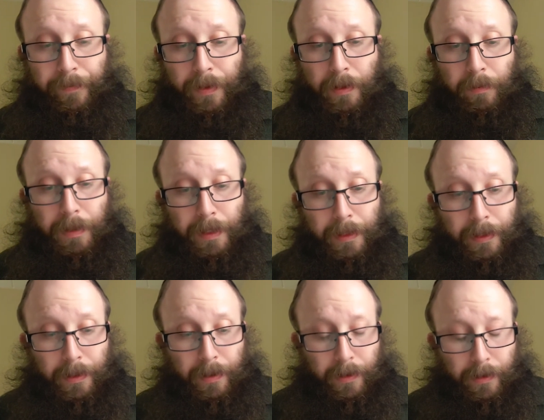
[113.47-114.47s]
by
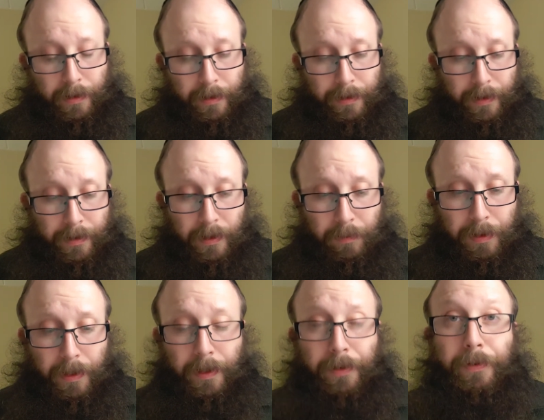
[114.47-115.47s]
the
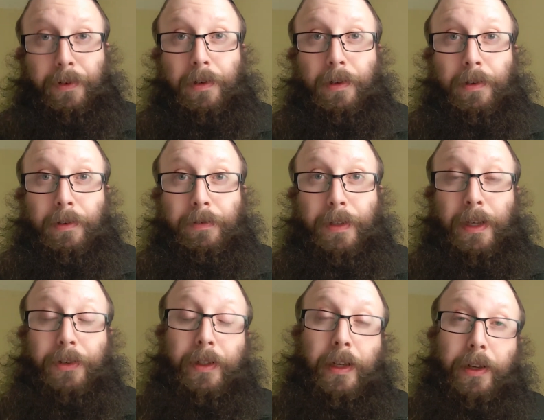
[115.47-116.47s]
CCP for
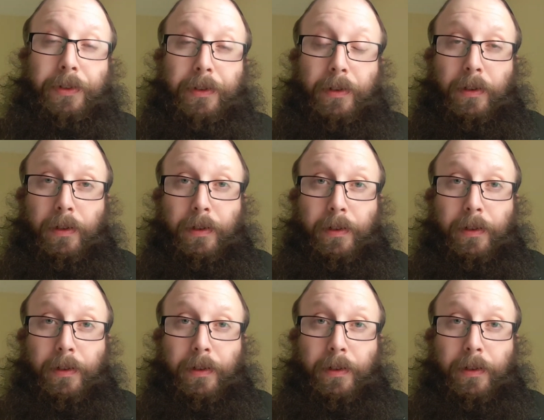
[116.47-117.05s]
re-education.